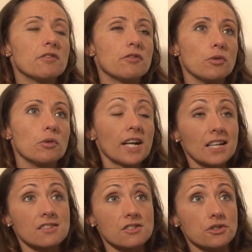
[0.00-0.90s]
for
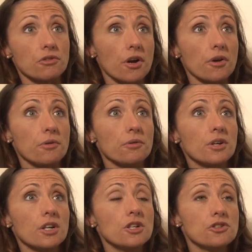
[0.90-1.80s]
cancer to grow,
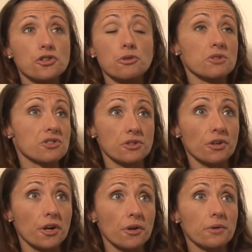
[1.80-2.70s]
tumours to
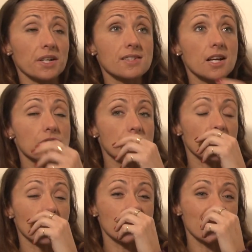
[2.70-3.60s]
grow, etc.
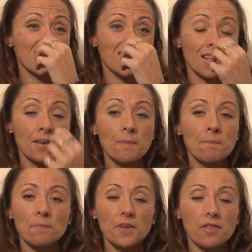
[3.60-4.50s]
And I just,
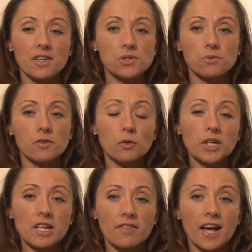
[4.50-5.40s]
I think to have
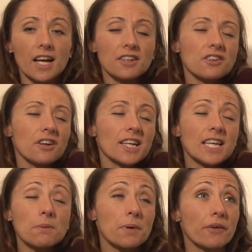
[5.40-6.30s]
avoided that. And I
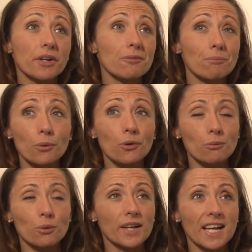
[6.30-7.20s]
keep hearing of more and
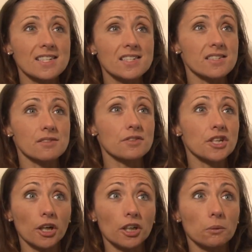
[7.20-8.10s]
more cases of
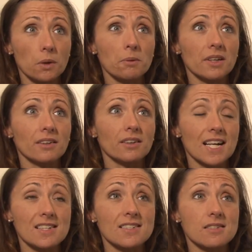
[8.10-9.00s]
younger women
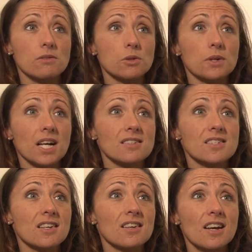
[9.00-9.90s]
getting cervical
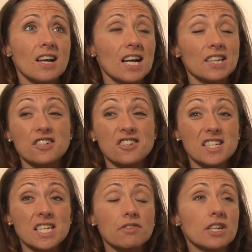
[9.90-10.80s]
cancer. And I just
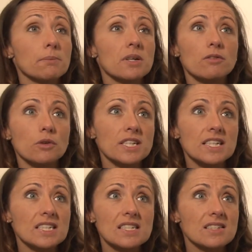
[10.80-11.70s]
think if it can be
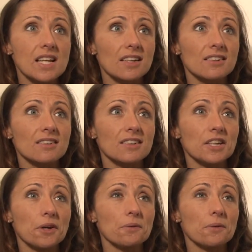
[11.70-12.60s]
avoided, then, you
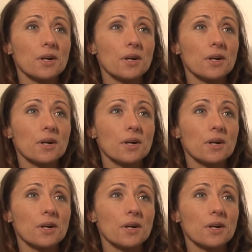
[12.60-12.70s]
know,